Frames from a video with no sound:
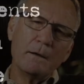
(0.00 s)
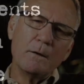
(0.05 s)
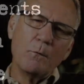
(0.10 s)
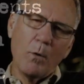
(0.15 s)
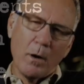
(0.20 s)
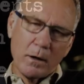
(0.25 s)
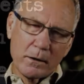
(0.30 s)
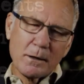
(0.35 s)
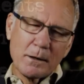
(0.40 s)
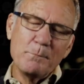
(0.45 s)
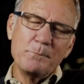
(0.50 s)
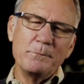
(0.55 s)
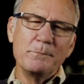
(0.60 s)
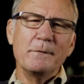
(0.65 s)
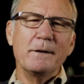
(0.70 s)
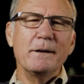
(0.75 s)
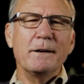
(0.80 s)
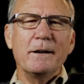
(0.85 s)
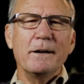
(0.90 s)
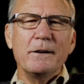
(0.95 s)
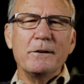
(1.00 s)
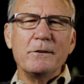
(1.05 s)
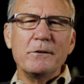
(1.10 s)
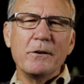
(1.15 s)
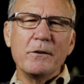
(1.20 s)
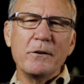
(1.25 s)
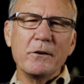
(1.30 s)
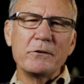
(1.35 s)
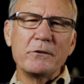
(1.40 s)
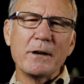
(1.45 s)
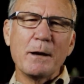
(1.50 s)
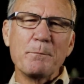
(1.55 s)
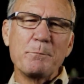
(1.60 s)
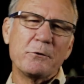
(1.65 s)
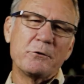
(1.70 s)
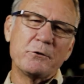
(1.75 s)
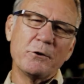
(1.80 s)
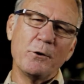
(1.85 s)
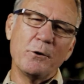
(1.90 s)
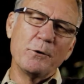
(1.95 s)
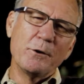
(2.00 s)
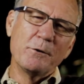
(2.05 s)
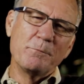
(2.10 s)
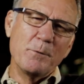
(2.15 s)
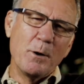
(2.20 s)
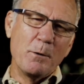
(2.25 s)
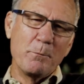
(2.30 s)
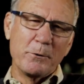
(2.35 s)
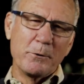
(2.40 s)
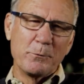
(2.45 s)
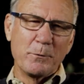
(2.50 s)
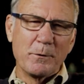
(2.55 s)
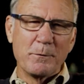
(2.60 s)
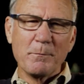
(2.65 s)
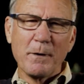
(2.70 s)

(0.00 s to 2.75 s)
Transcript: Welcome to this episode of Moments with